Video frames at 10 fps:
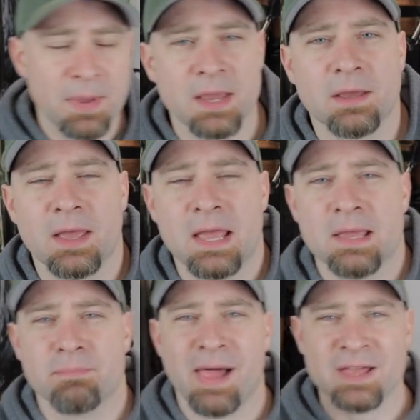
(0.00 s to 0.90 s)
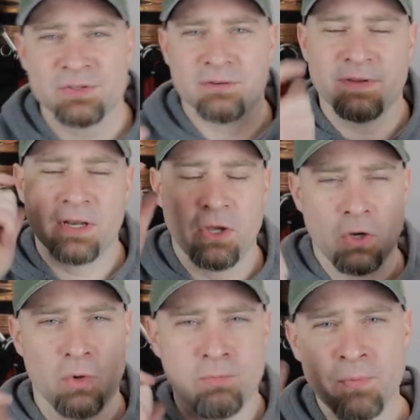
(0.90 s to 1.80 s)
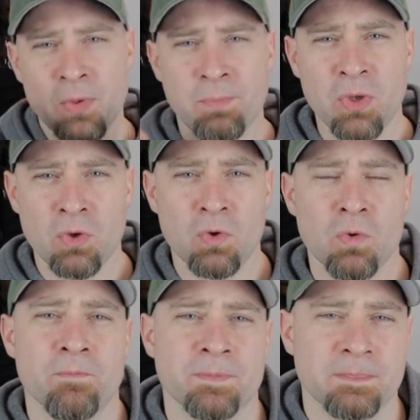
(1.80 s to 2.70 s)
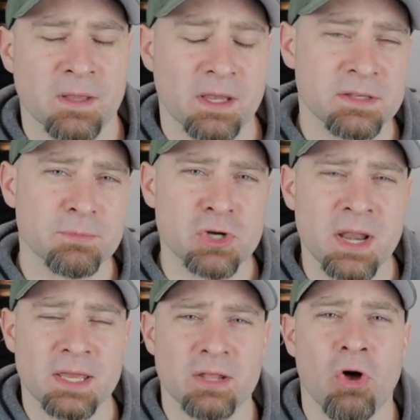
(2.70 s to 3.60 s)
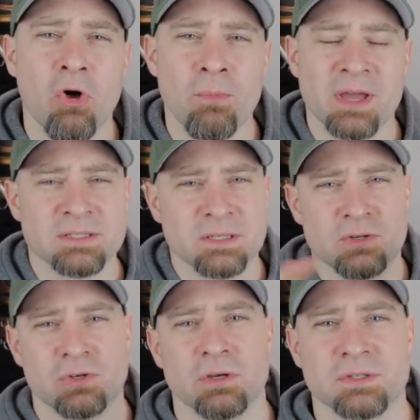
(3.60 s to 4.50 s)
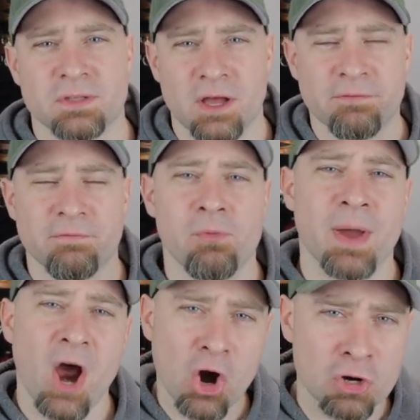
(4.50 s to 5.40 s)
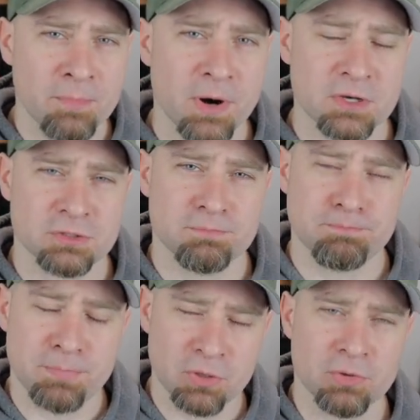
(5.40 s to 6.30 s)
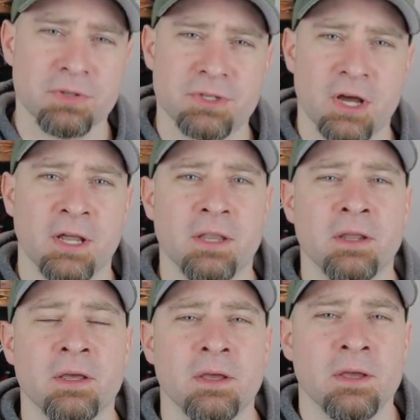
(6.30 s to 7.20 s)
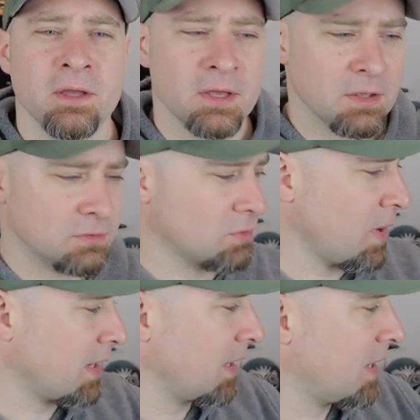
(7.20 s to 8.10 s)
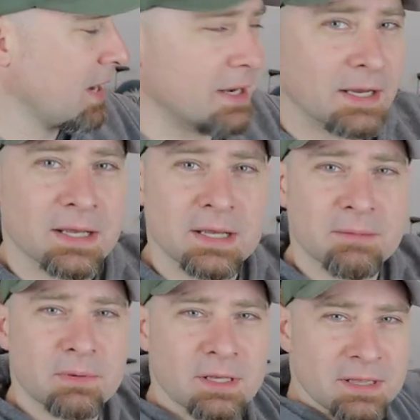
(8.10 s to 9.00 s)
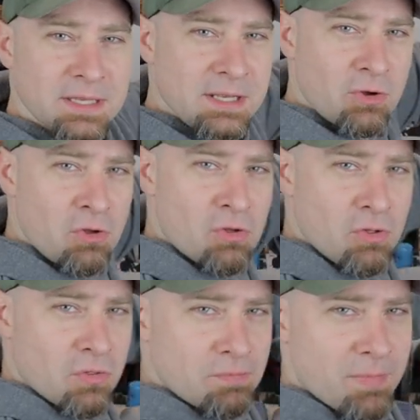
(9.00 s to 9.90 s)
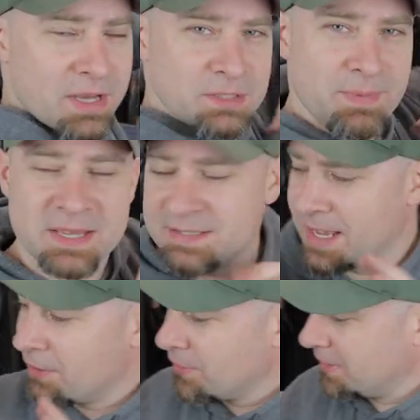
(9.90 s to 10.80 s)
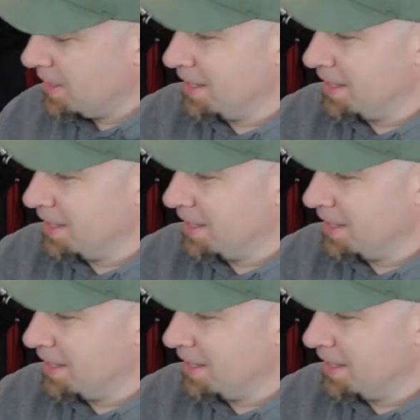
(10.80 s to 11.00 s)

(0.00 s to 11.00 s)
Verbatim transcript: make a blaster video, because I'm trying to get all my Sintra stuff, all my hard parts built and done, so I can kind of clean all my space out